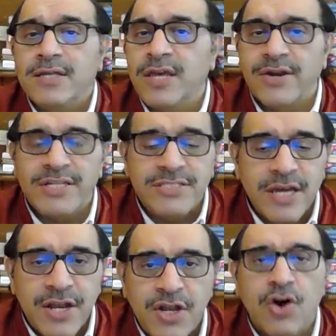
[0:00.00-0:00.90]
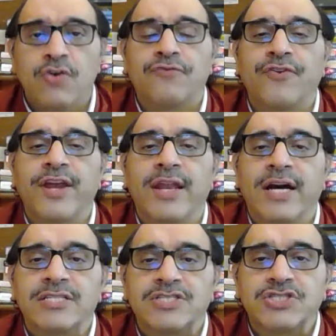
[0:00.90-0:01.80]
there is no free
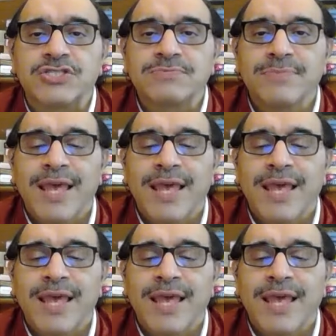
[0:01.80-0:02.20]
lunch.